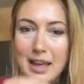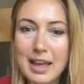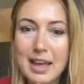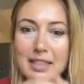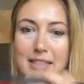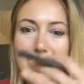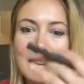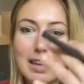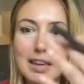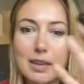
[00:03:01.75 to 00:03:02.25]

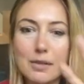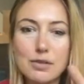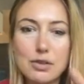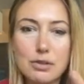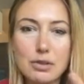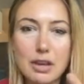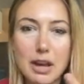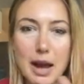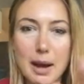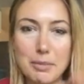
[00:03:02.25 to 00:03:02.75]
then it gives you
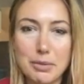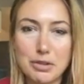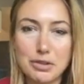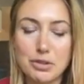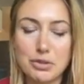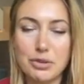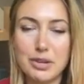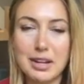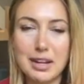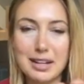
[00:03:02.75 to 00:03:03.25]
the
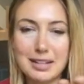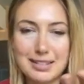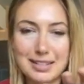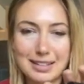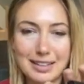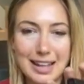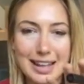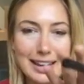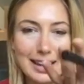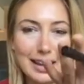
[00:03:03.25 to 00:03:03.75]
opportunity
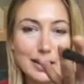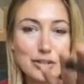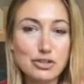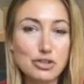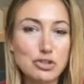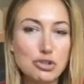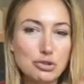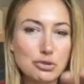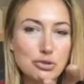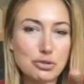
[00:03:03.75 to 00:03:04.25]
to
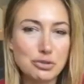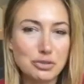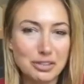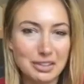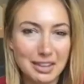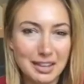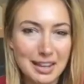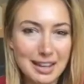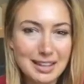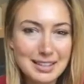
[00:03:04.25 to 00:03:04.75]
choose
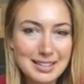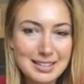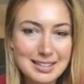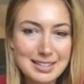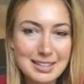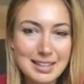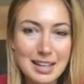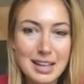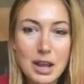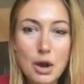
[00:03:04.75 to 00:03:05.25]
this
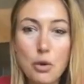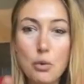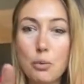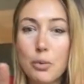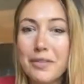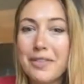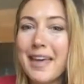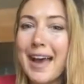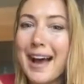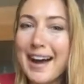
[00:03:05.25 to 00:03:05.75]

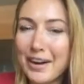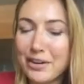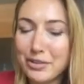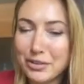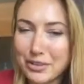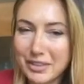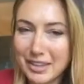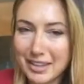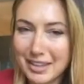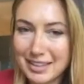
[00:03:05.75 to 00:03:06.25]
without
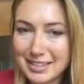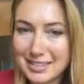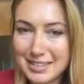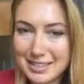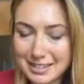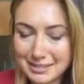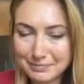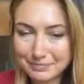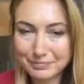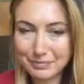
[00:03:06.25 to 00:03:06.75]
this.
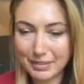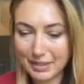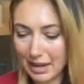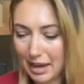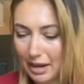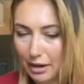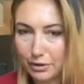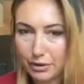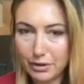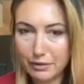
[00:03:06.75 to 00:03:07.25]
I
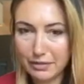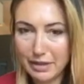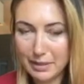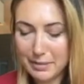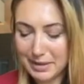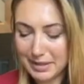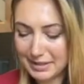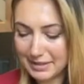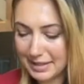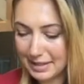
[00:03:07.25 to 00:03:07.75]
don't know if that
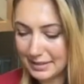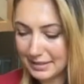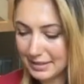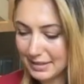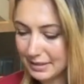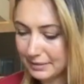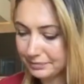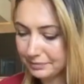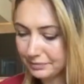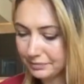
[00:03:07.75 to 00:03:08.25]
makes sense.
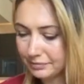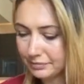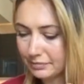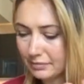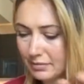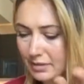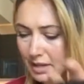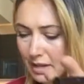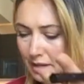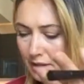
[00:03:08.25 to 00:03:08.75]

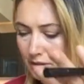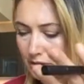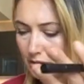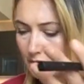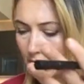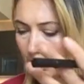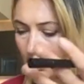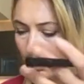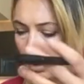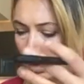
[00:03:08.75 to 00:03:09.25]

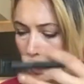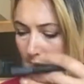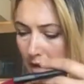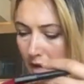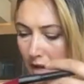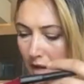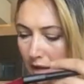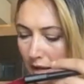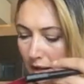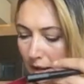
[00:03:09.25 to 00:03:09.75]
So
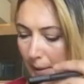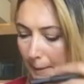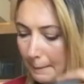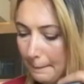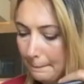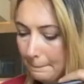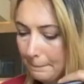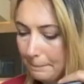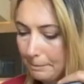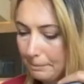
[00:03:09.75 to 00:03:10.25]

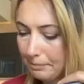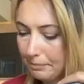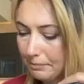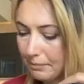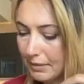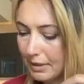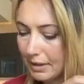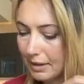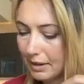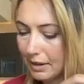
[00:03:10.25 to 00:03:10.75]

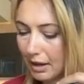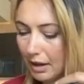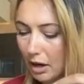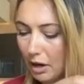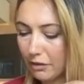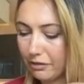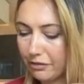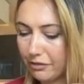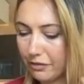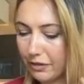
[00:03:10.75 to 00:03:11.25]
our
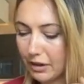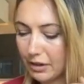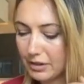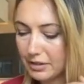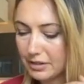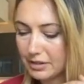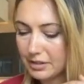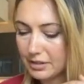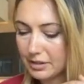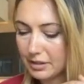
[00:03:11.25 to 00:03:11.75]

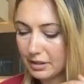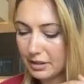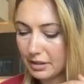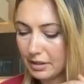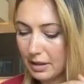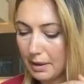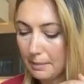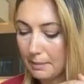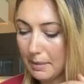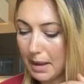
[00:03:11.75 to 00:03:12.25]
first
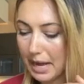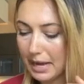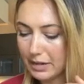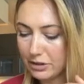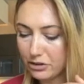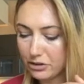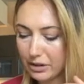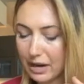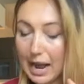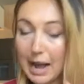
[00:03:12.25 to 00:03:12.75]
mind
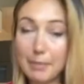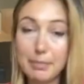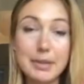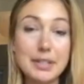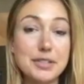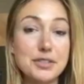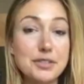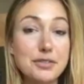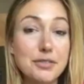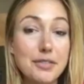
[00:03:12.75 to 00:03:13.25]
trap
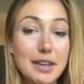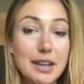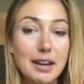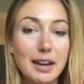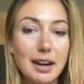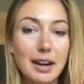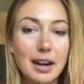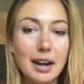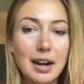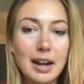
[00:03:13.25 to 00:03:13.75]
is
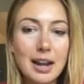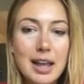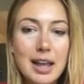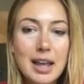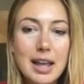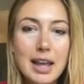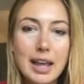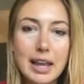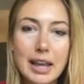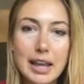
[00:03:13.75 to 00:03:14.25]
fear.
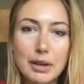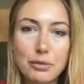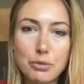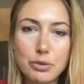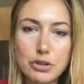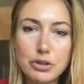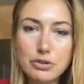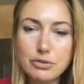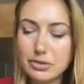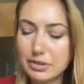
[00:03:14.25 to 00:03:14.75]
And when
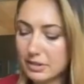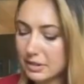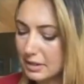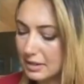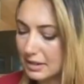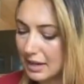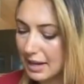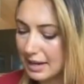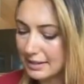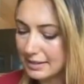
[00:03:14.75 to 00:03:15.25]
you
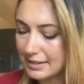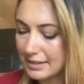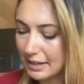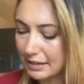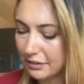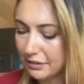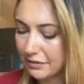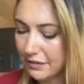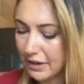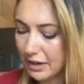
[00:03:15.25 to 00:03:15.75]
dissect
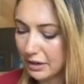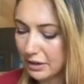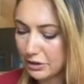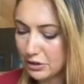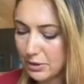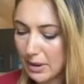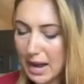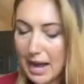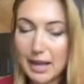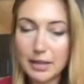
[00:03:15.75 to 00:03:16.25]
fear and you
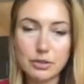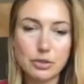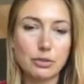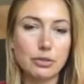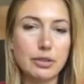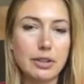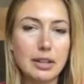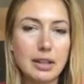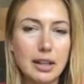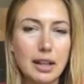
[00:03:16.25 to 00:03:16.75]
ask
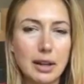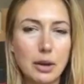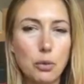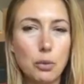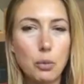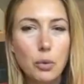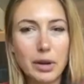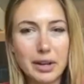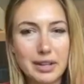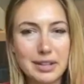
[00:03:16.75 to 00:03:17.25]
really
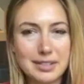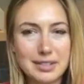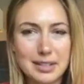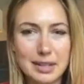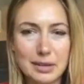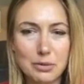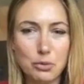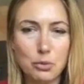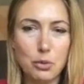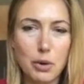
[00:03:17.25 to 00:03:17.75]
what is
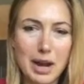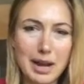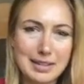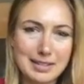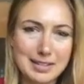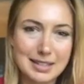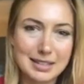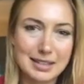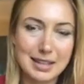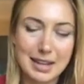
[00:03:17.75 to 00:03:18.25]
it, why is
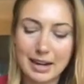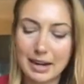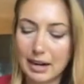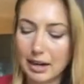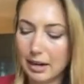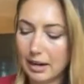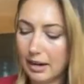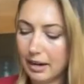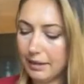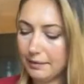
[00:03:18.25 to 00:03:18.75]
it
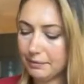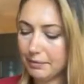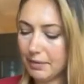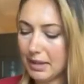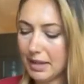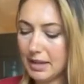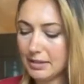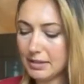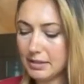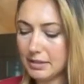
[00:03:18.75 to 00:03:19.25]
there,
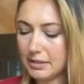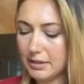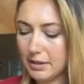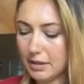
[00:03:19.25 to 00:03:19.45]
it's